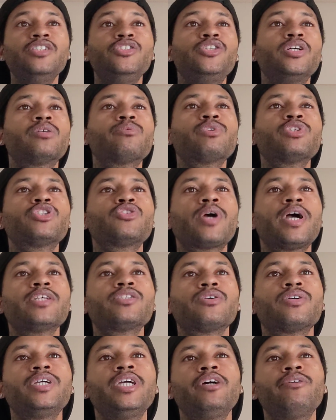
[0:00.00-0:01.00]
General
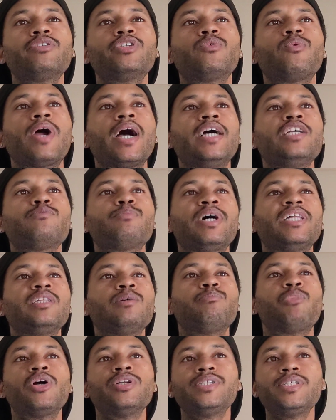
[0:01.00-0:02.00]
strikes are characterized by
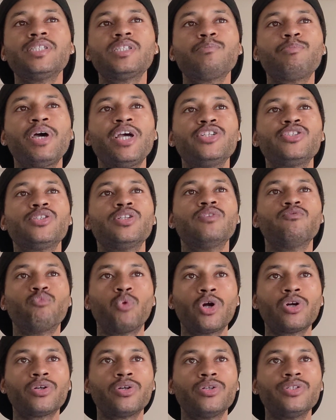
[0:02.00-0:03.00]
the participation of
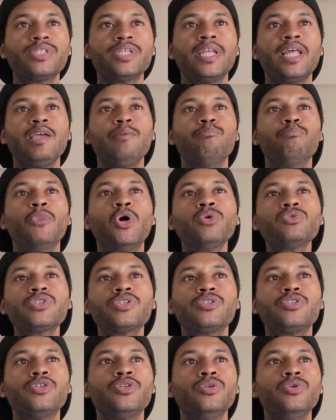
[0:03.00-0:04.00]
workers in a
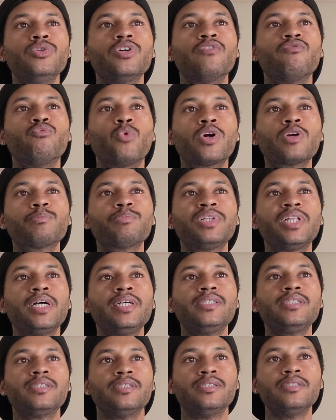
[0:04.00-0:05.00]
multitude of
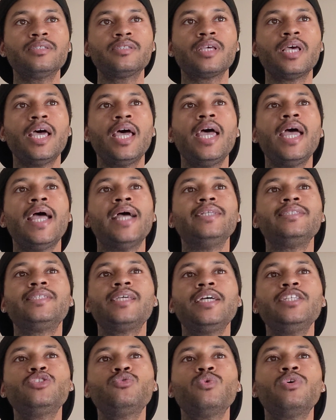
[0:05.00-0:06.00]
workplaces and
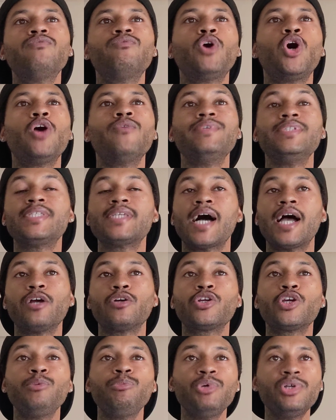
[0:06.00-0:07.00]
tend to involve
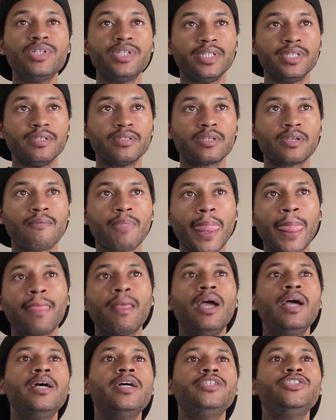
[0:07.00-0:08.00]
entire communities.
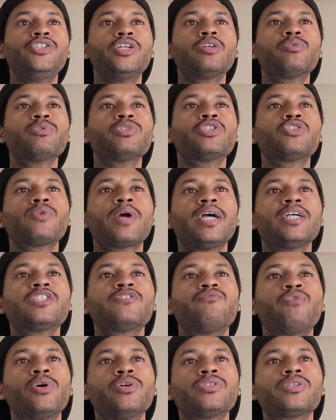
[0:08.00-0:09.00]
General
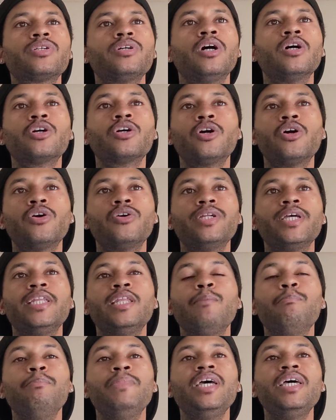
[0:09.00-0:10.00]
strikes first occurred
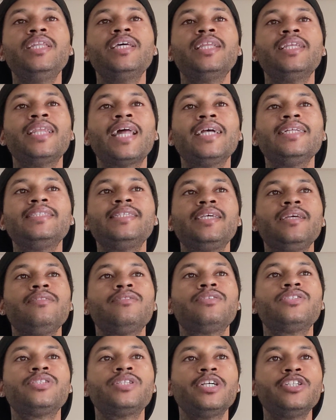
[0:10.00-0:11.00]
in the mid
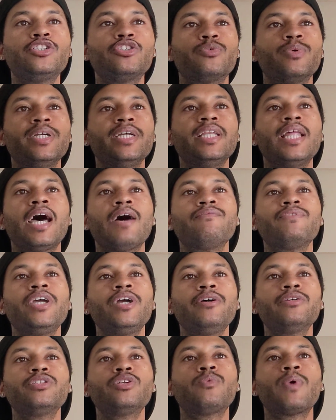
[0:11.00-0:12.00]
19th century and have
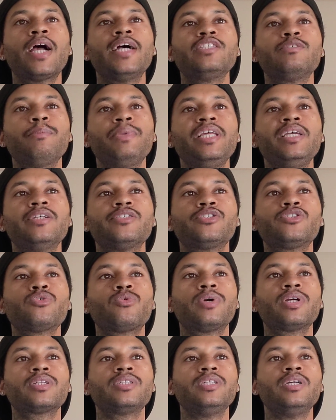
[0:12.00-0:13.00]
characterized many
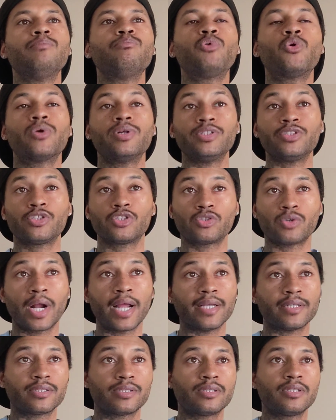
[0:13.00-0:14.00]
historically important
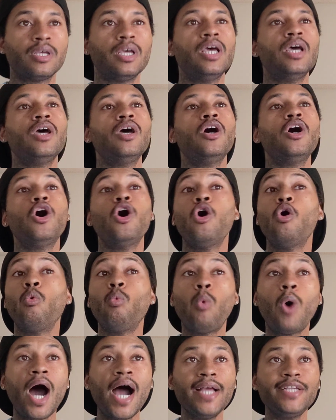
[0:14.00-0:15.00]
strikes.
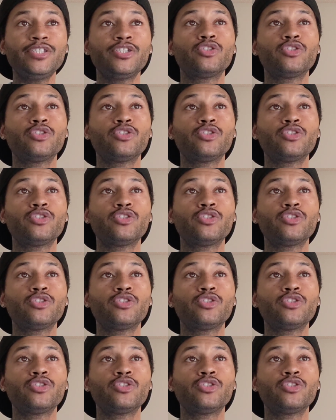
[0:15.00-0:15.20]
Why